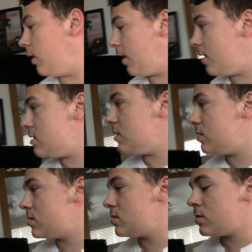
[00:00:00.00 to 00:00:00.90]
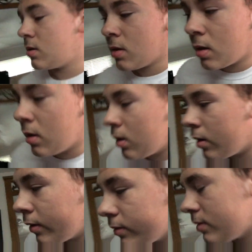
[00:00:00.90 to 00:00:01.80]
Alright guys, it's
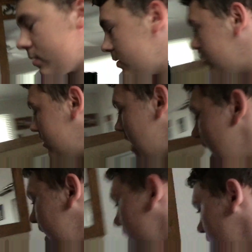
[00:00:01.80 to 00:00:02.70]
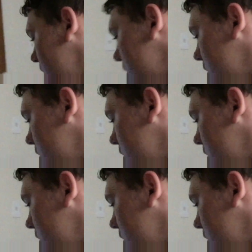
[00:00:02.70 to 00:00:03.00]
10